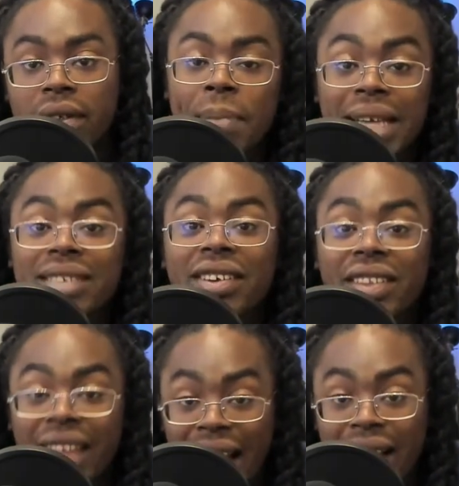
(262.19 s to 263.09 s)
Based
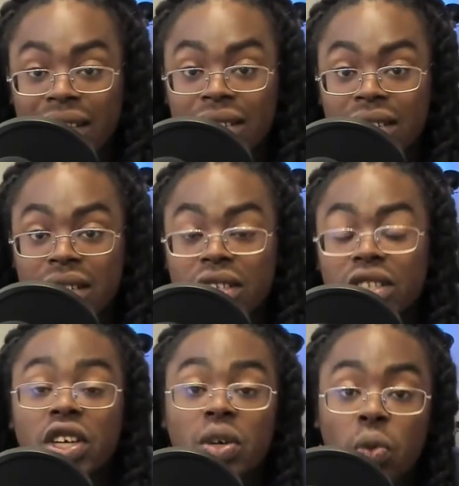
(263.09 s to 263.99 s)
on that,
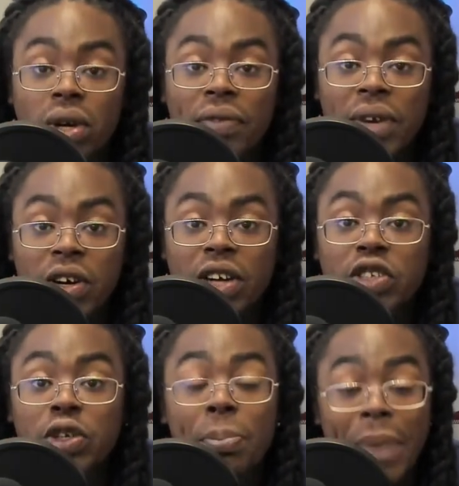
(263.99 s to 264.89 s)
you're going to want to figure
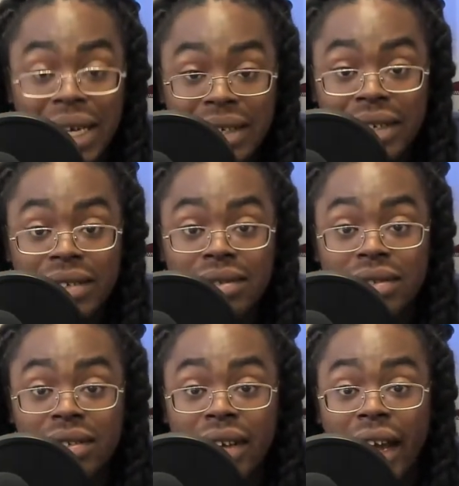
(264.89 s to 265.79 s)
out your
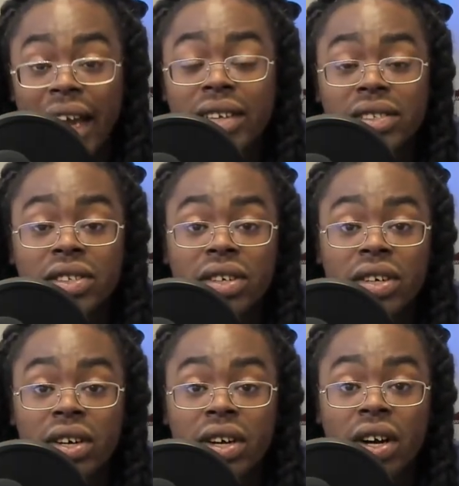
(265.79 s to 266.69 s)
maintenance and your
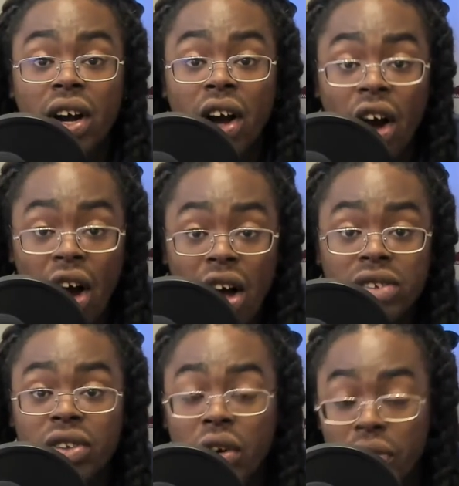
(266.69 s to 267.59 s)

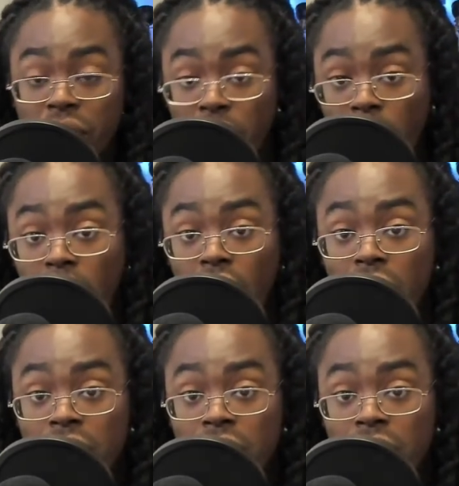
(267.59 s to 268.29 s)
cost overall,